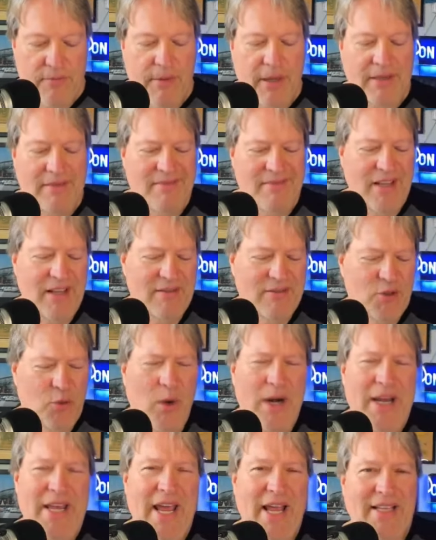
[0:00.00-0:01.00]
But, you know,
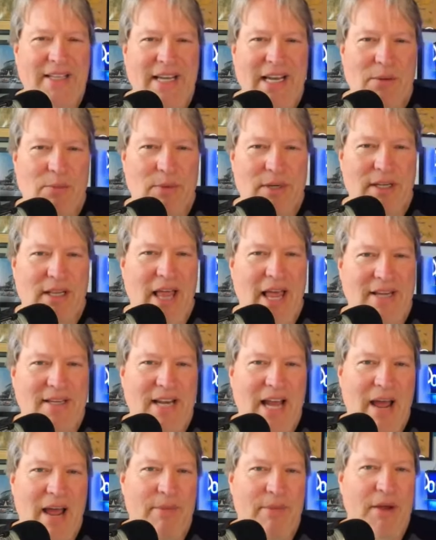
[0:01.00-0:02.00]
2018 was the last
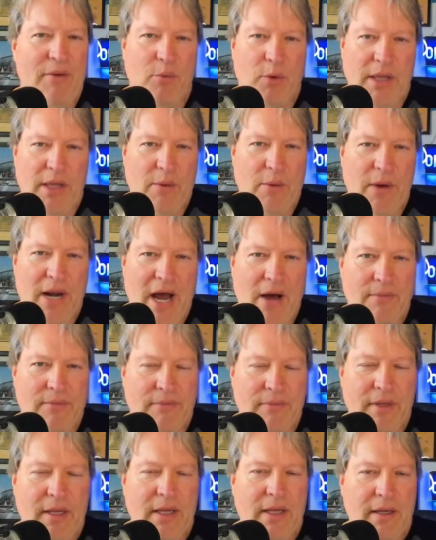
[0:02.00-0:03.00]
time they really went out
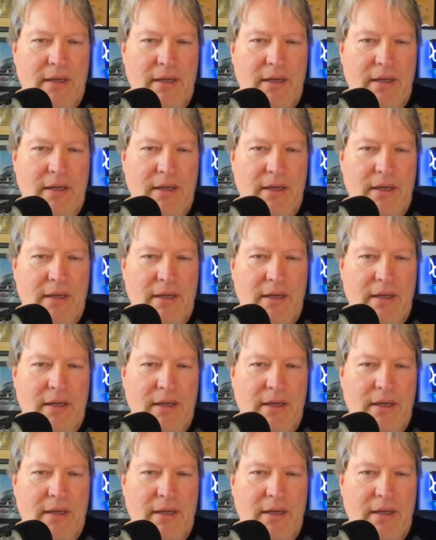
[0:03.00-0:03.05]
and,